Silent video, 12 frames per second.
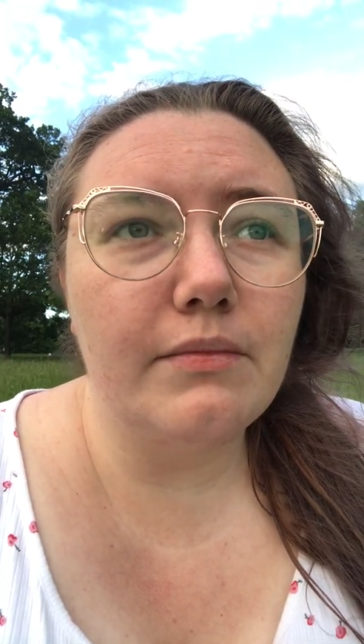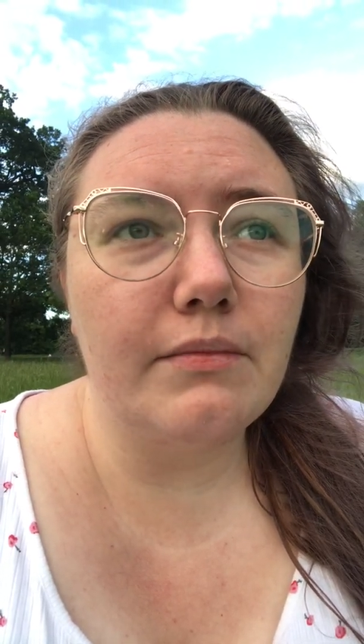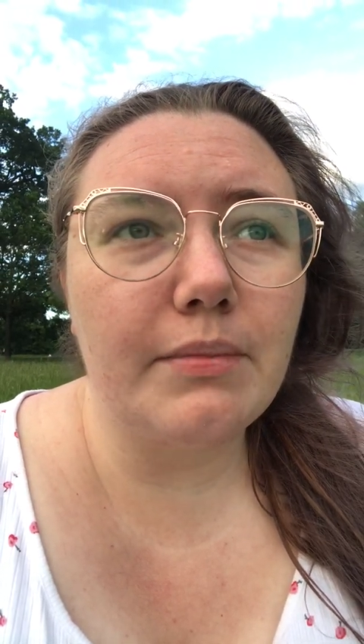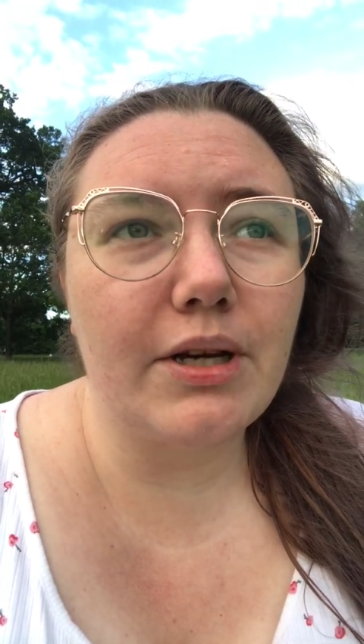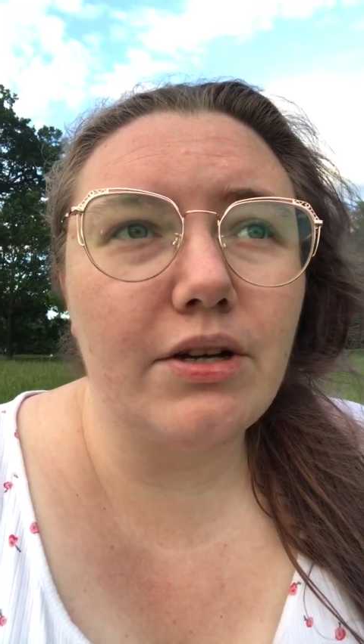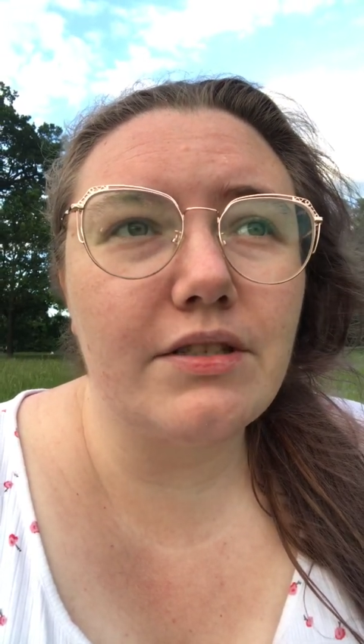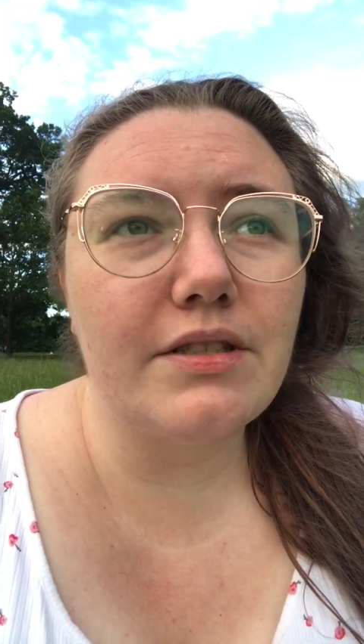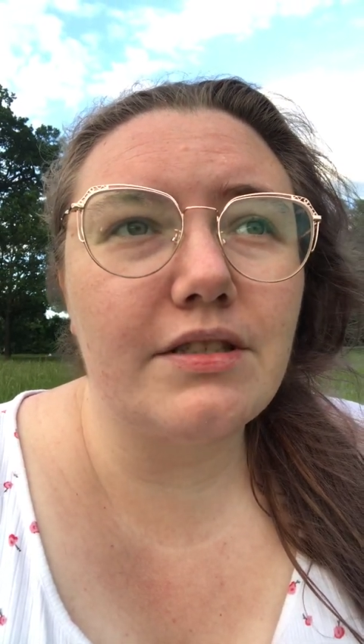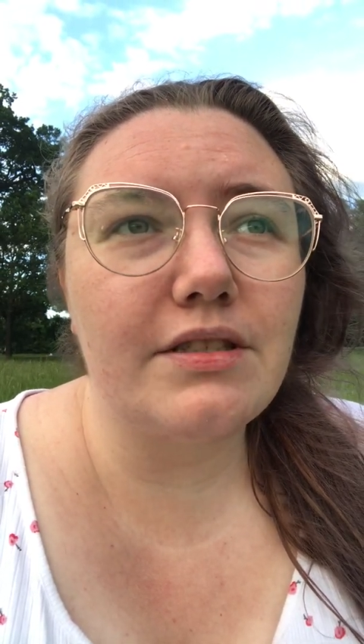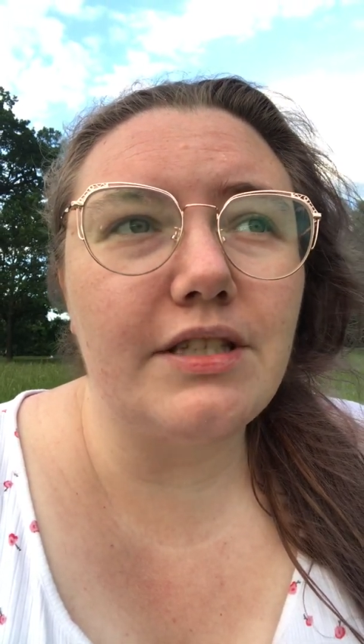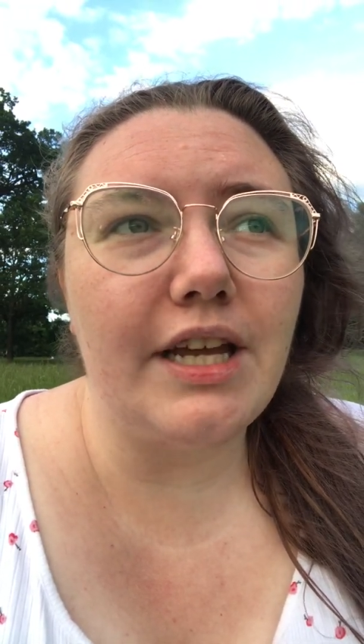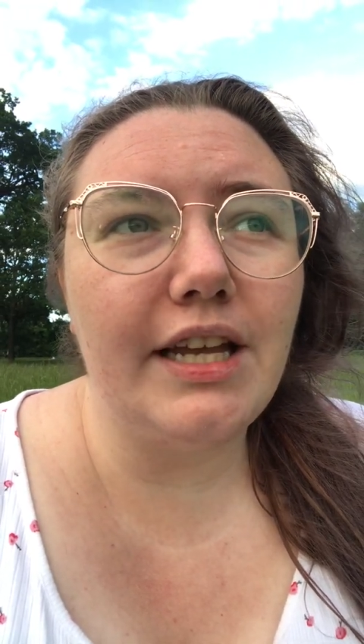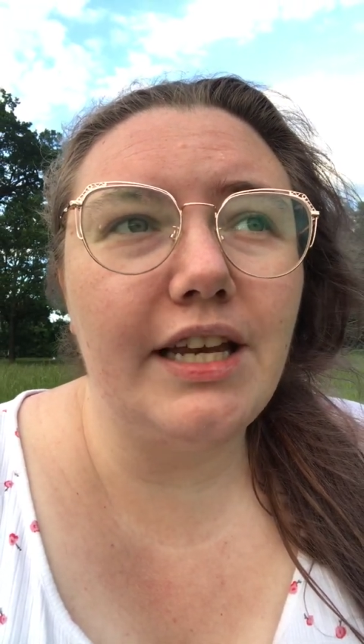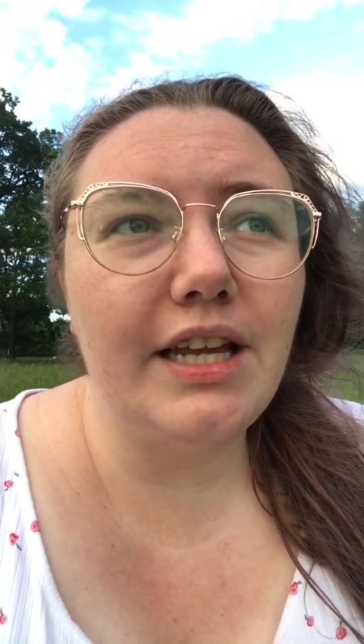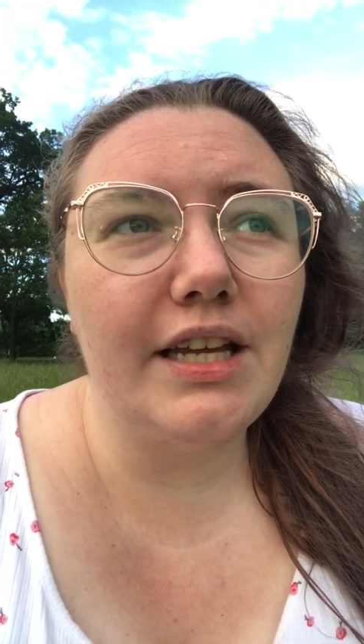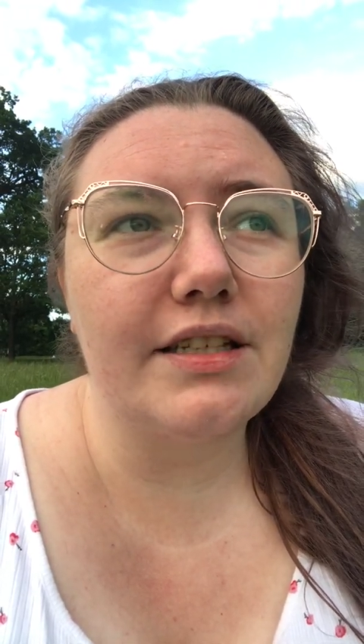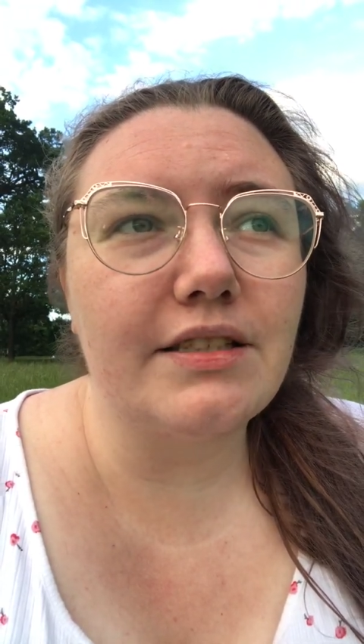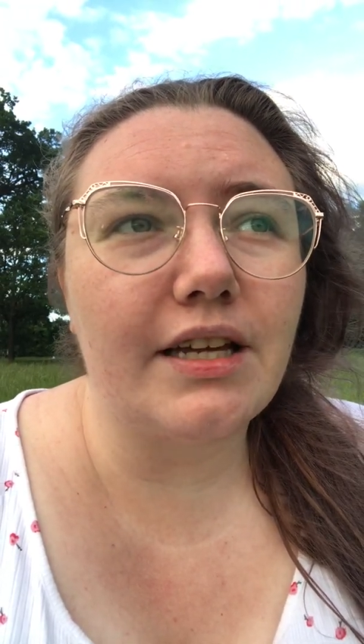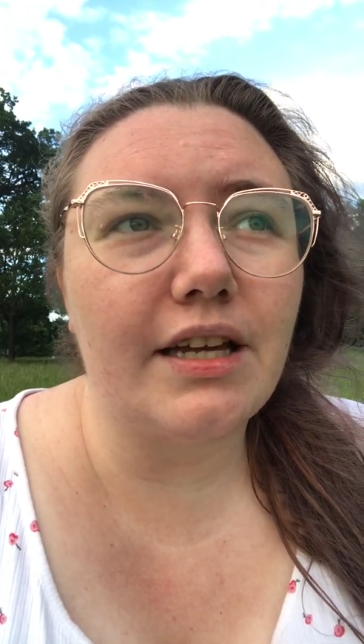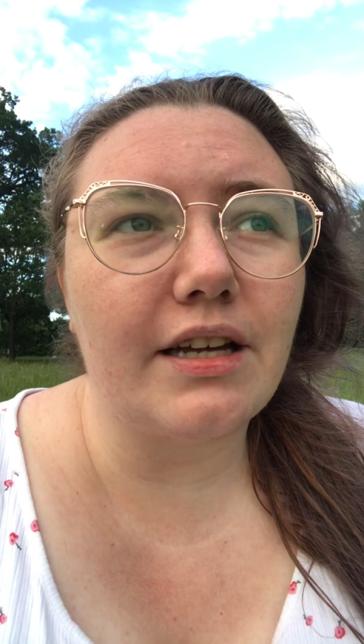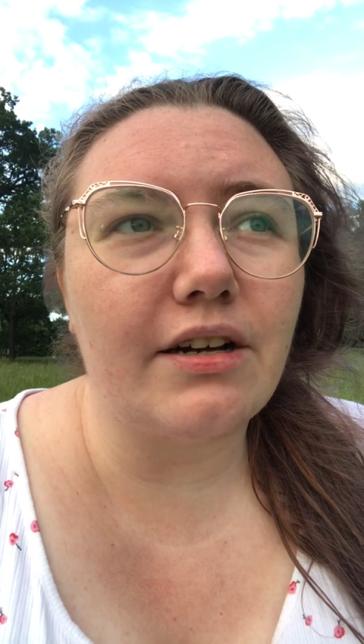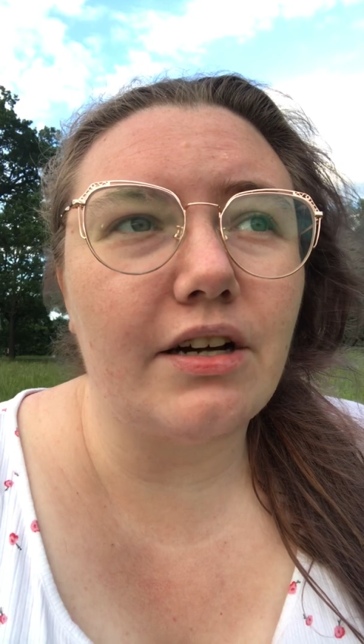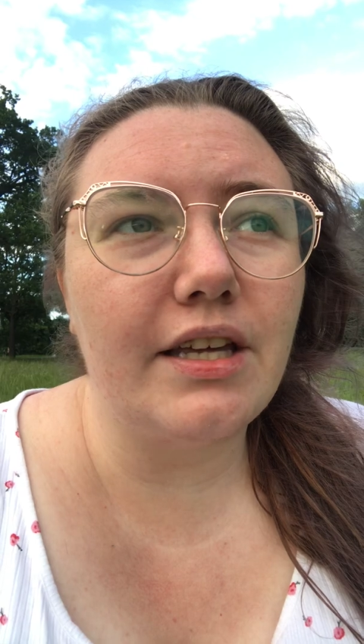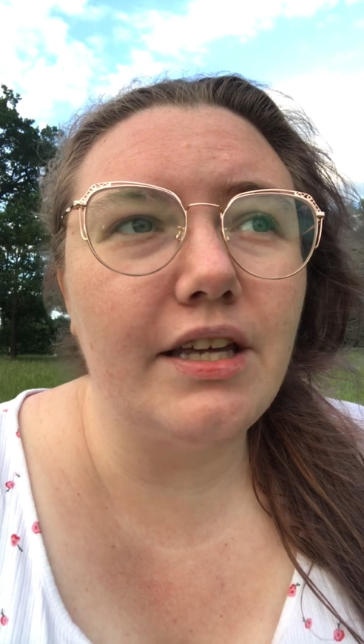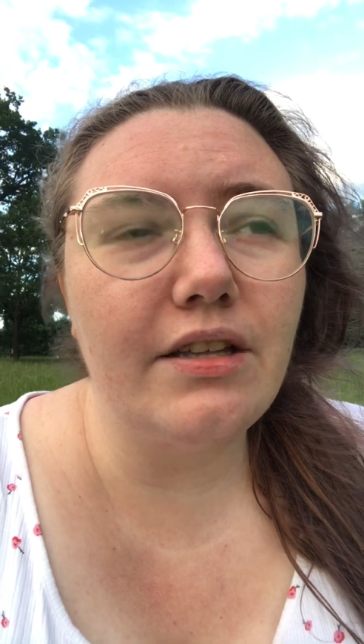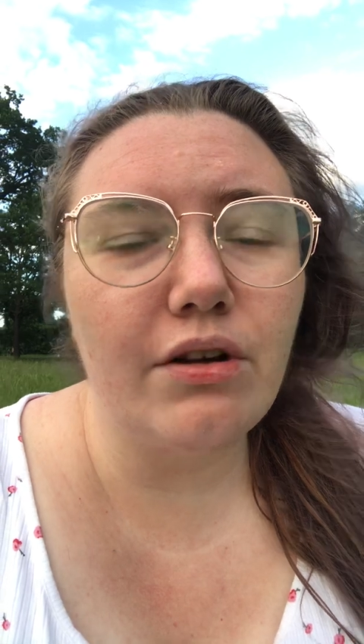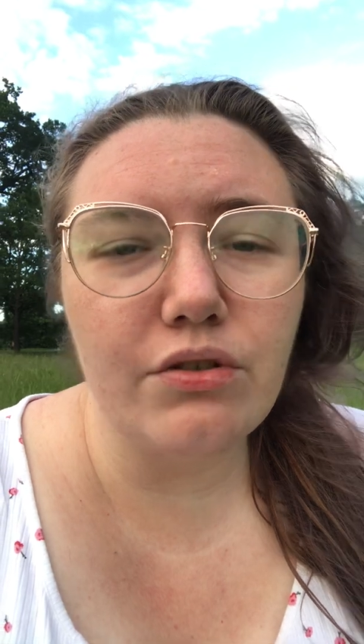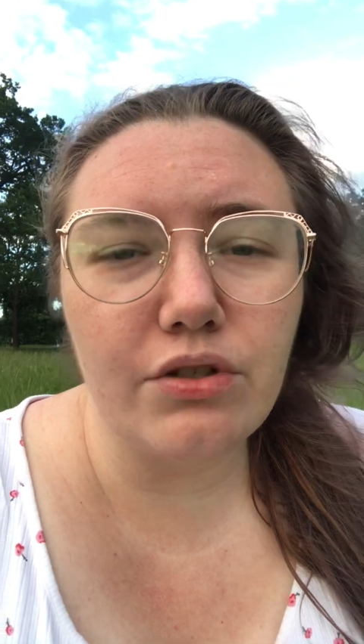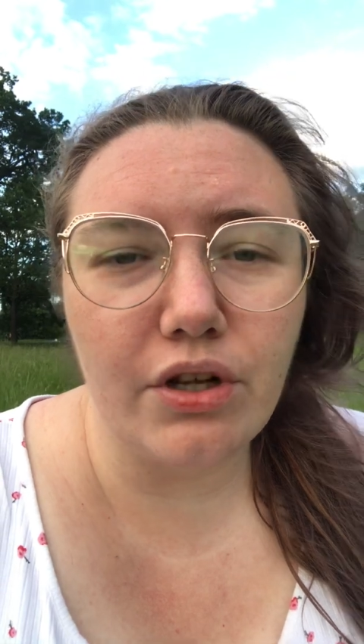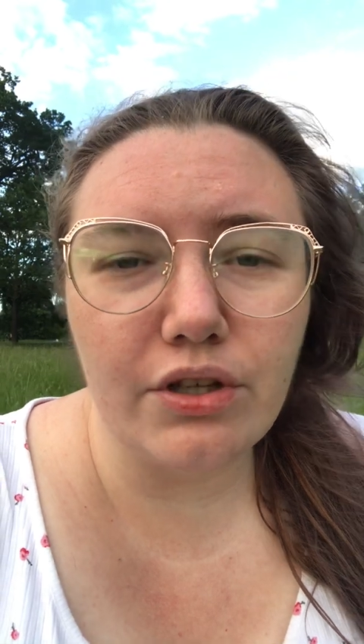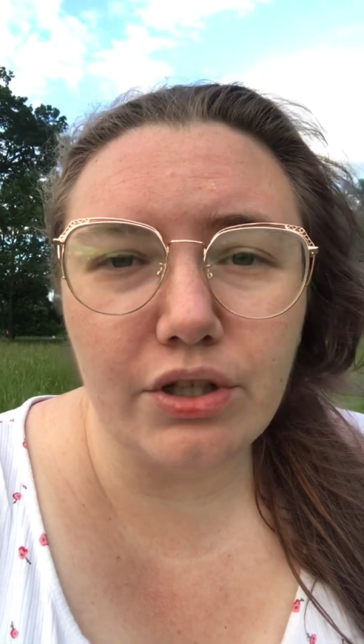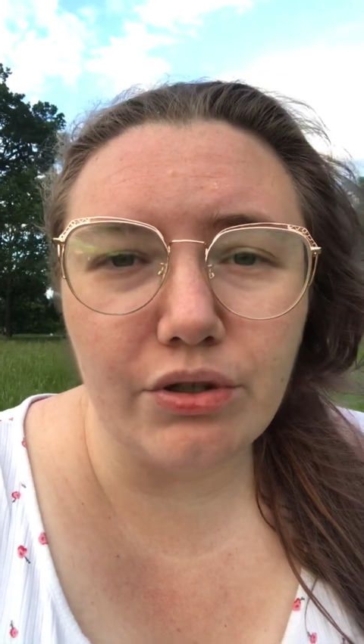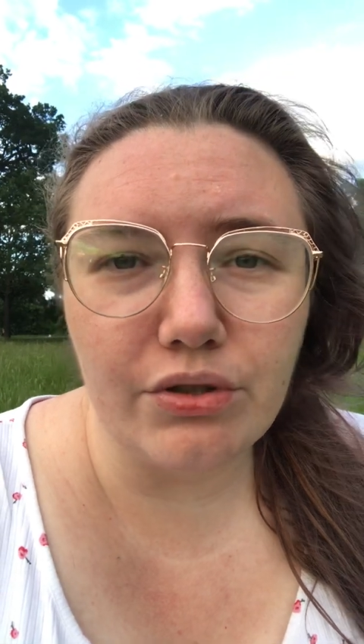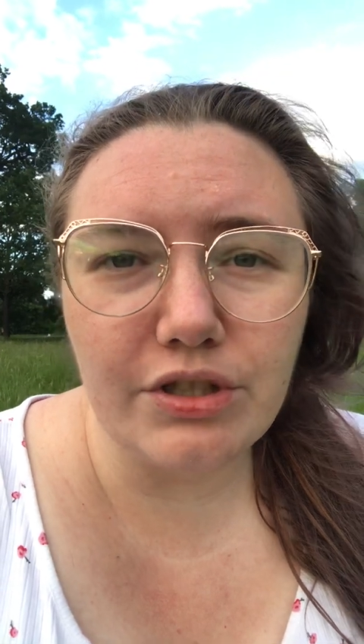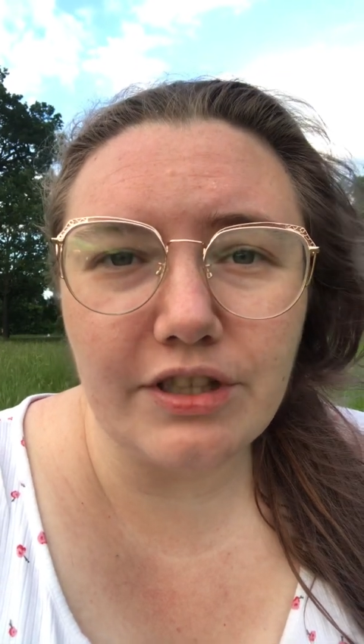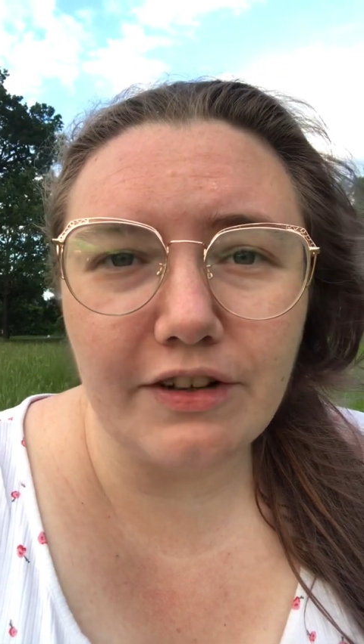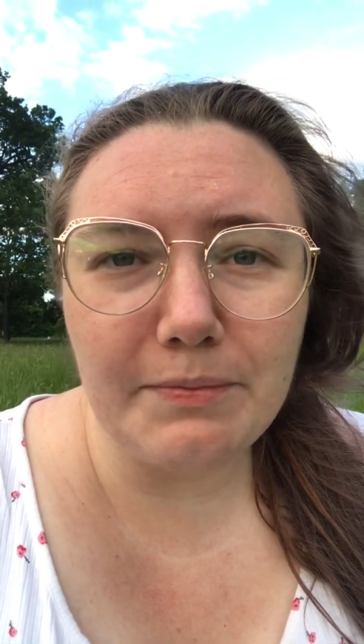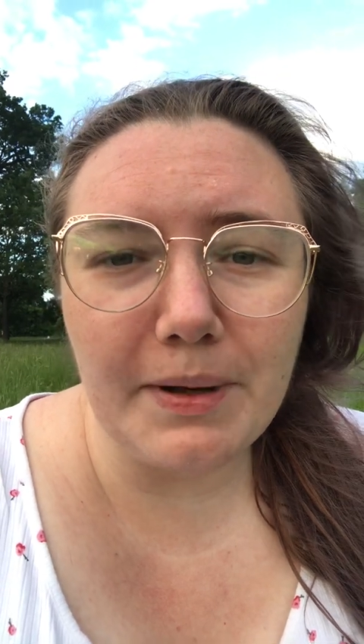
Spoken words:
Because dating is like, he knows all the good stuff,